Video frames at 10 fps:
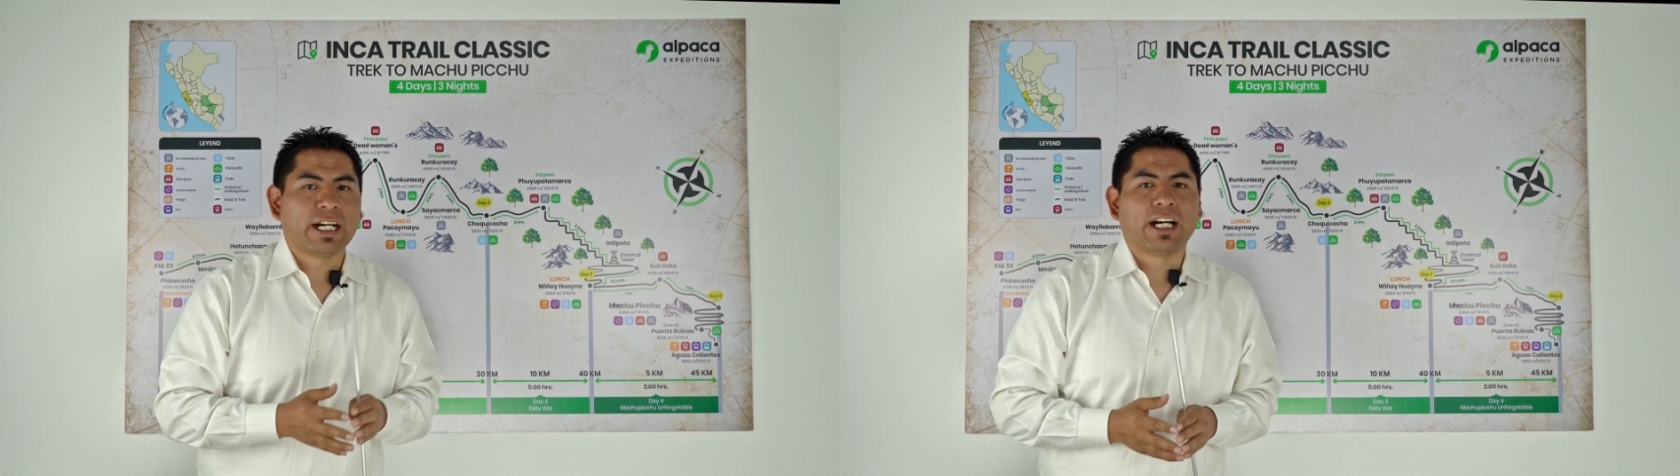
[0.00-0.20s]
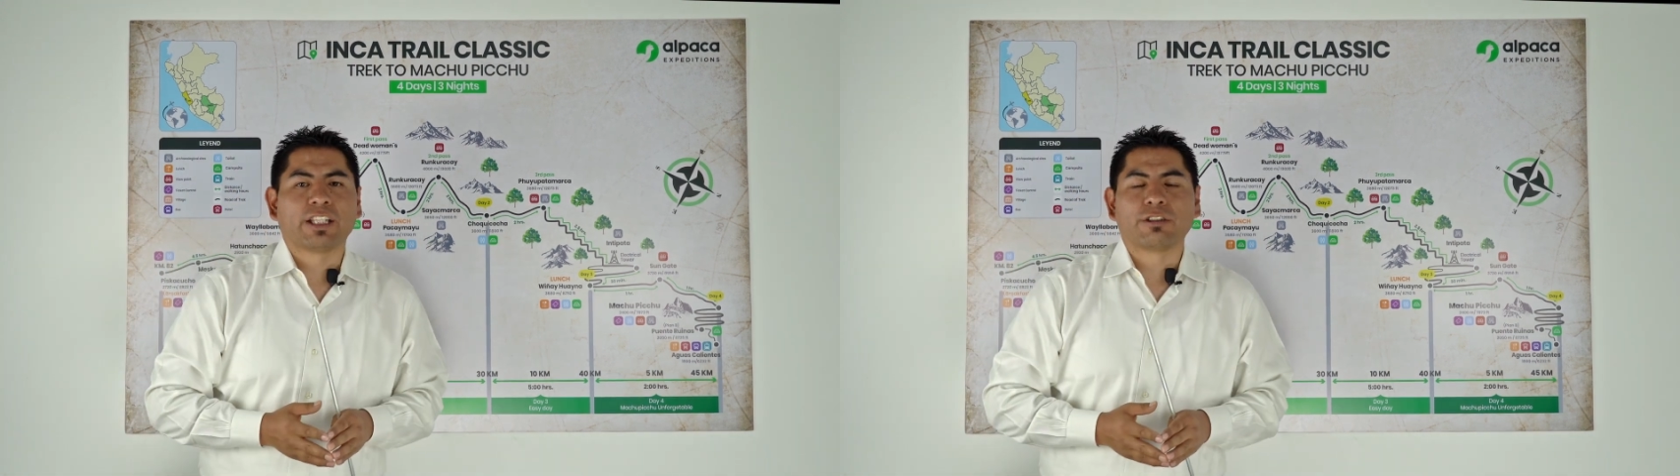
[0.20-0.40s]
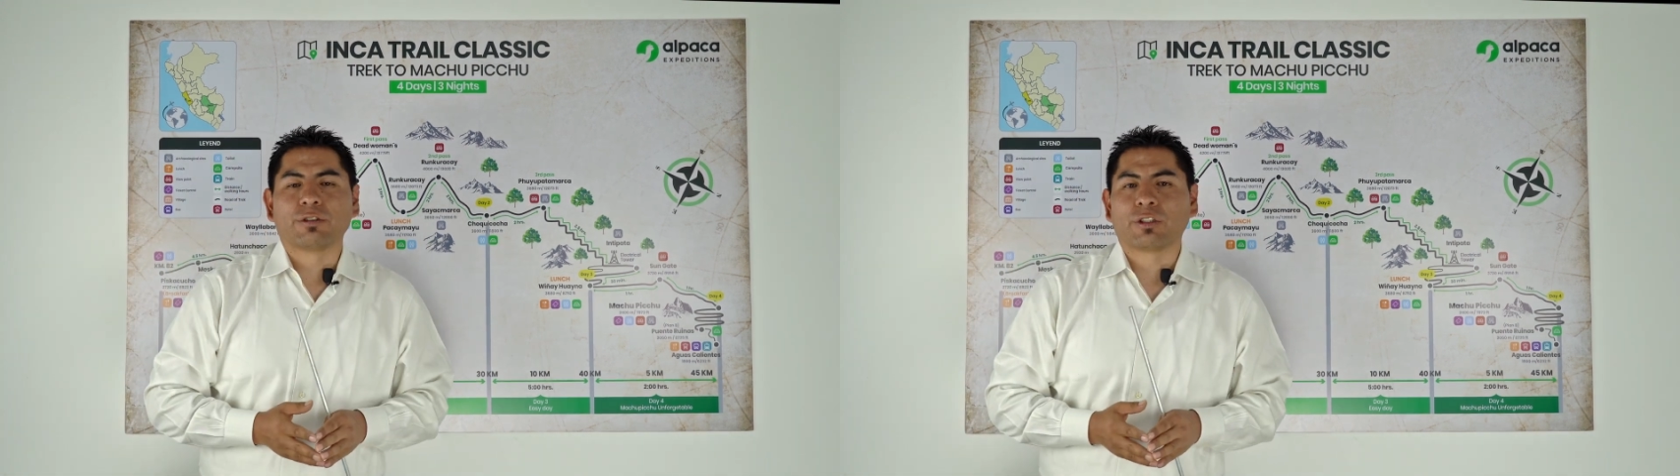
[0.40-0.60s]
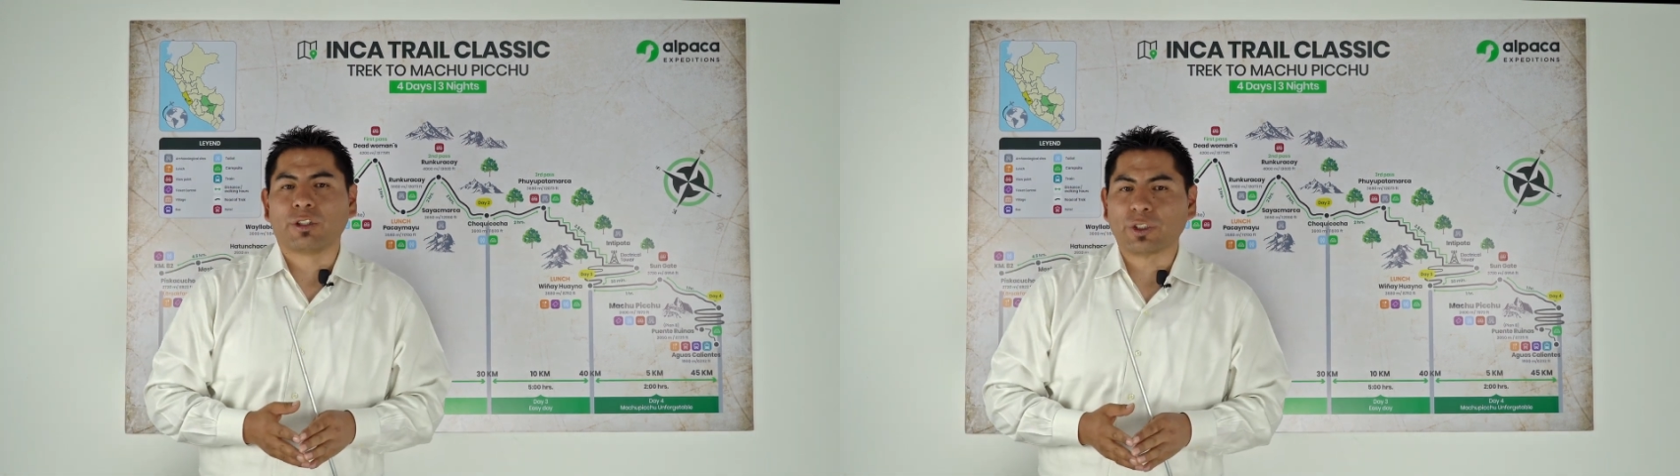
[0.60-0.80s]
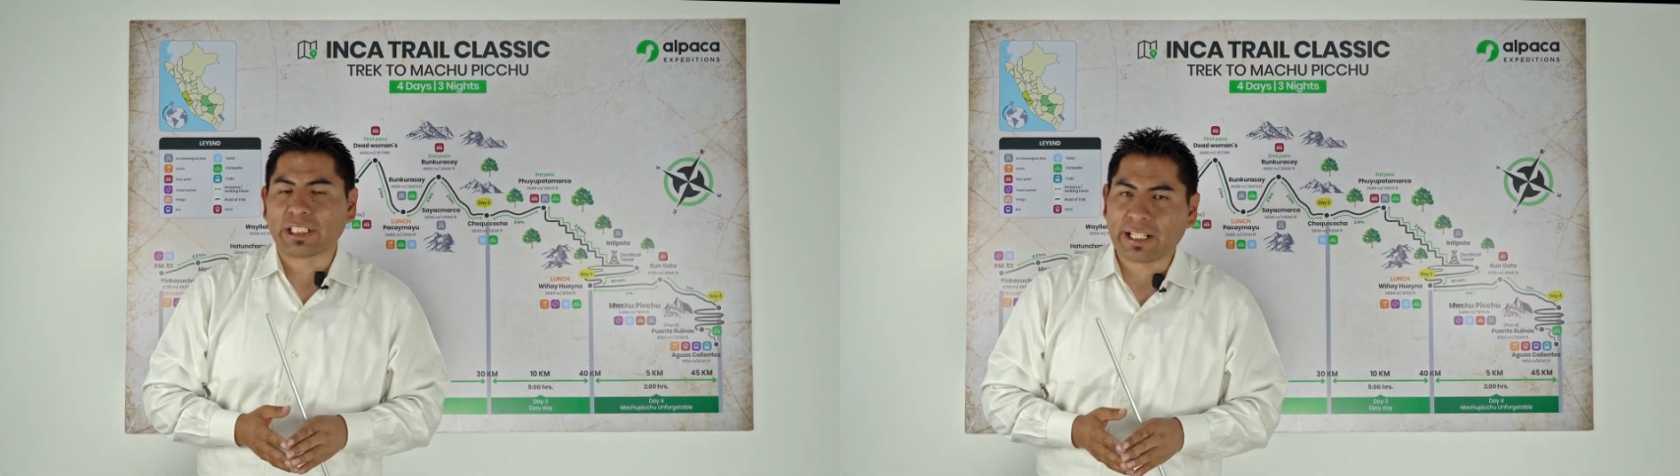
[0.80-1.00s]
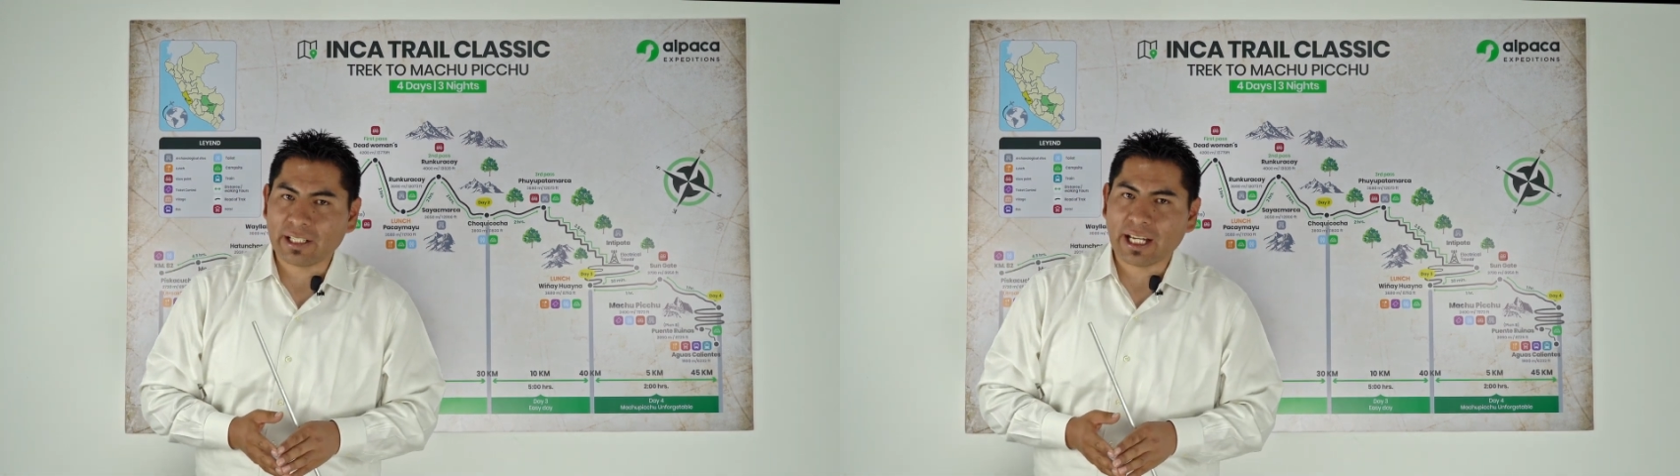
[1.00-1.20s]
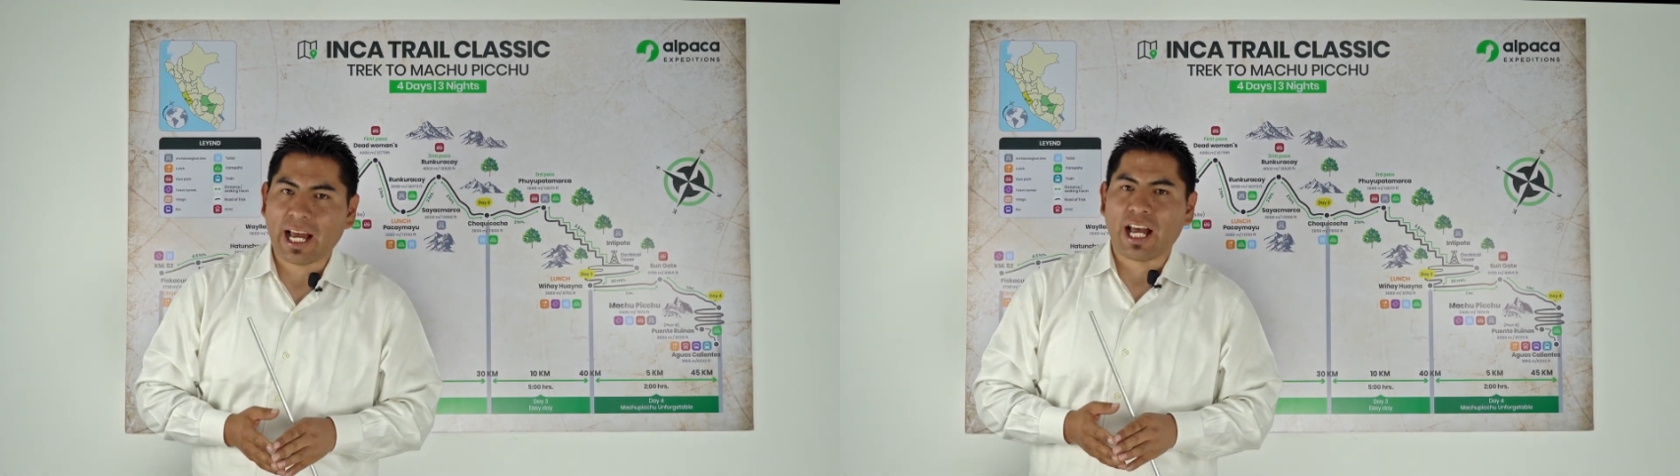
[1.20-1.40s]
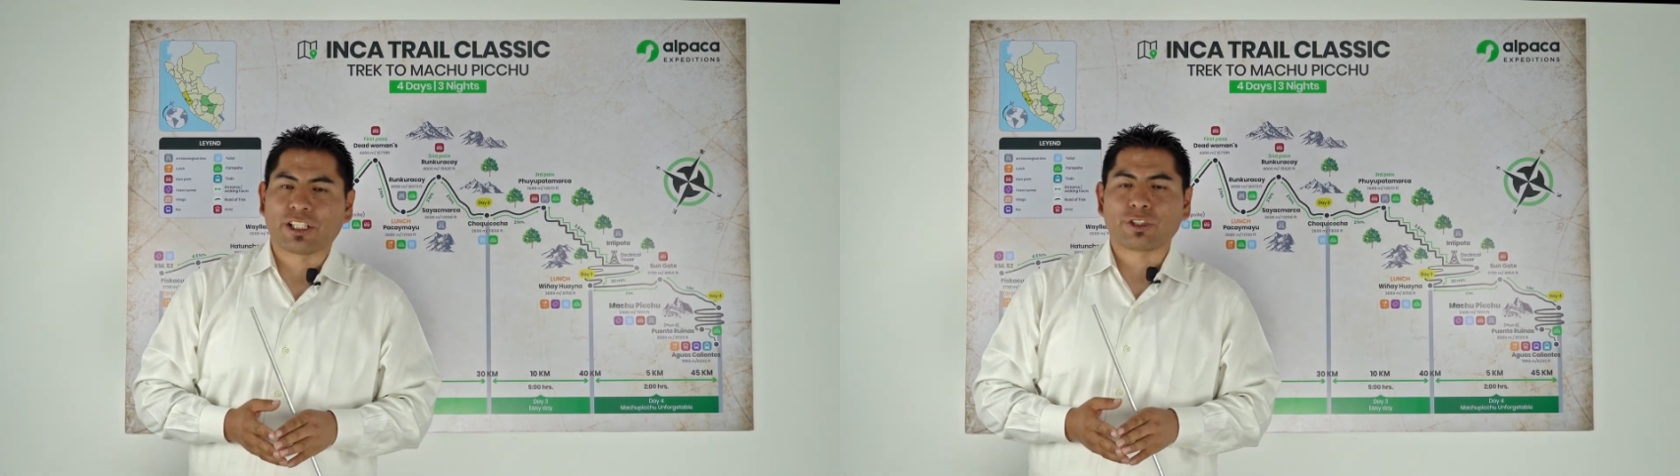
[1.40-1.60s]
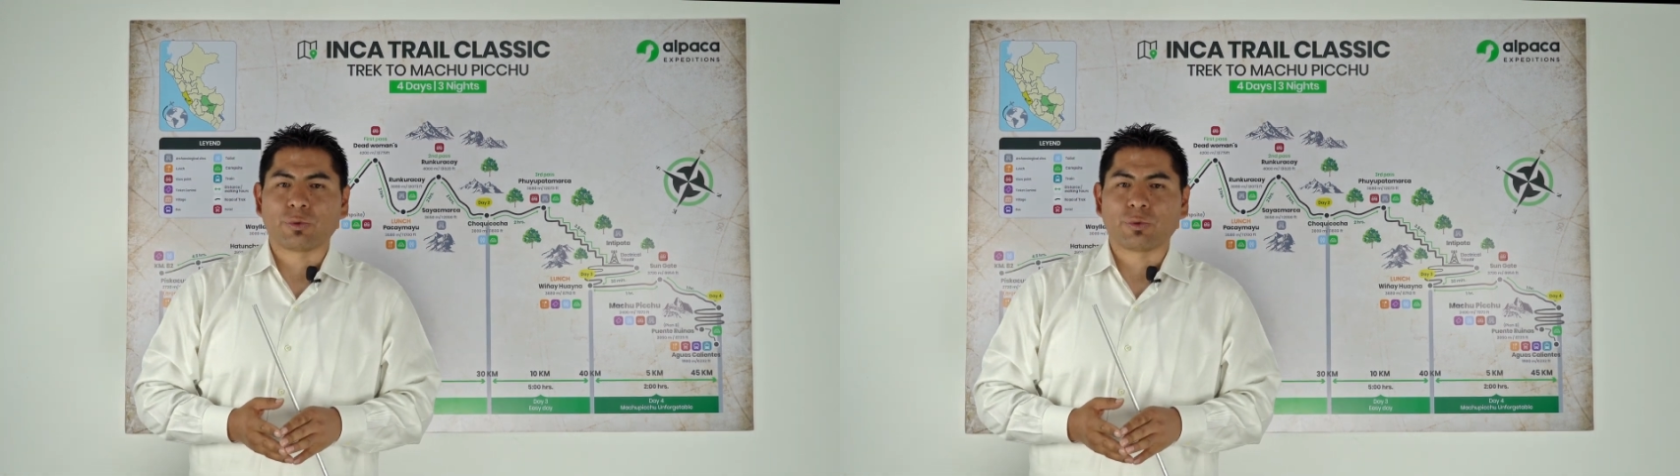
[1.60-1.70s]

at your hotel as